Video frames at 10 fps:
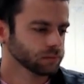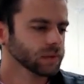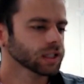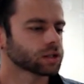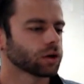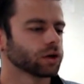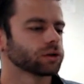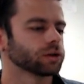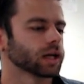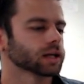Let's go ahead and
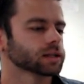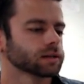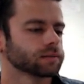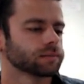do the next.